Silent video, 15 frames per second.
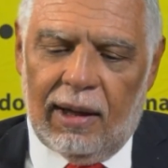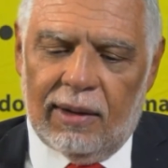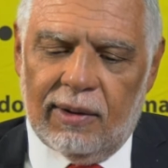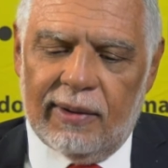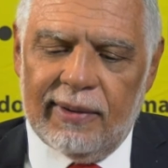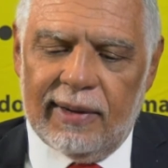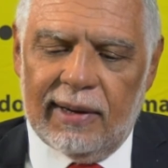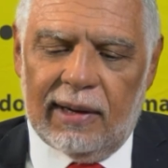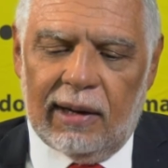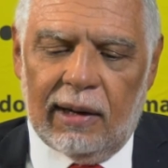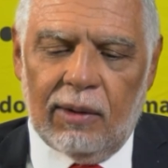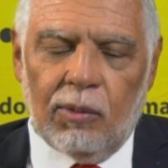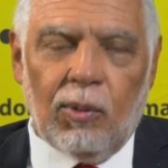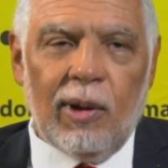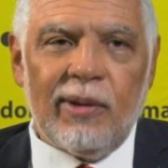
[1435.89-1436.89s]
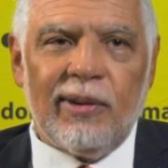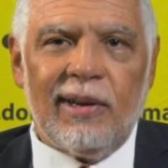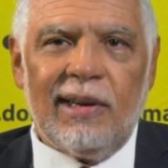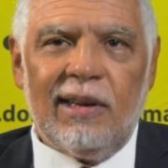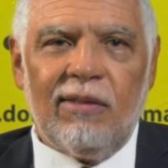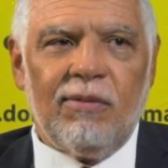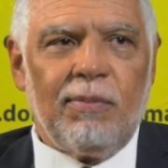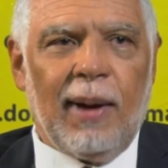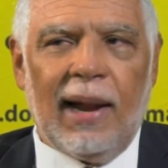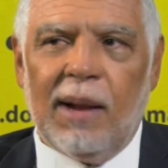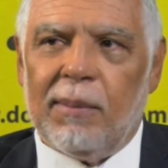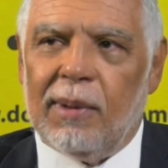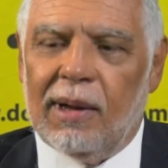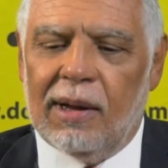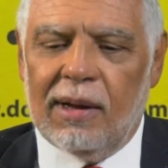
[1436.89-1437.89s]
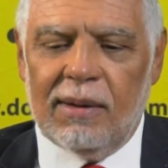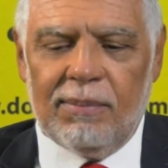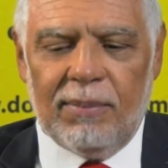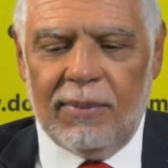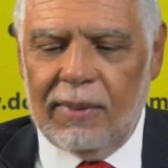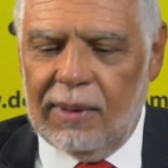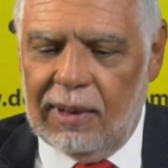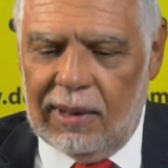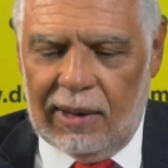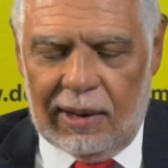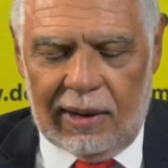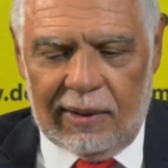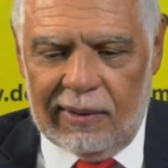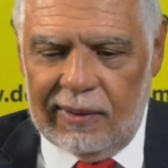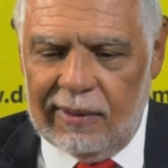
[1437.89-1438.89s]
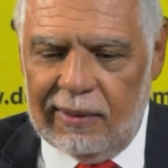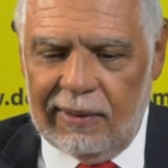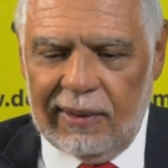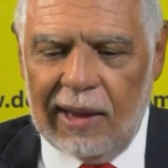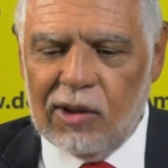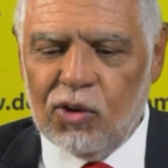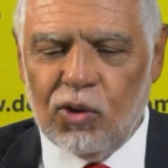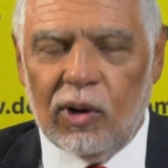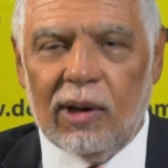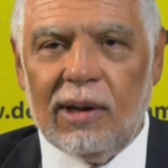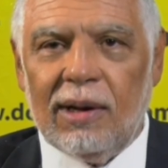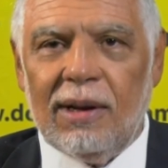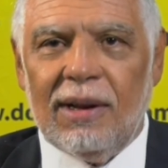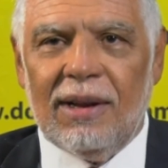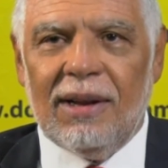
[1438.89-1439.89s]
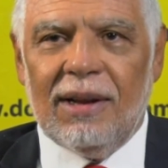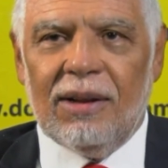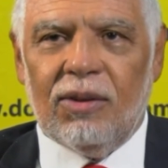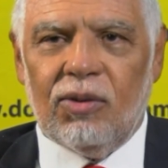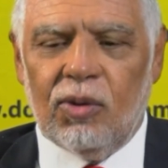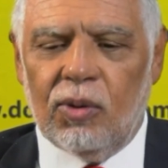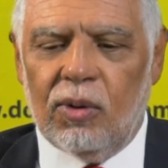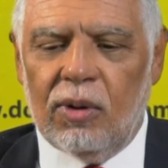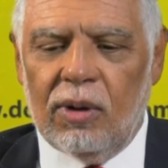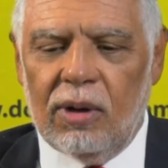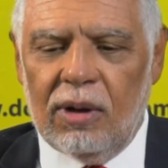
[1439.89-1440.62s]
as I see, once you leave Panama, is central to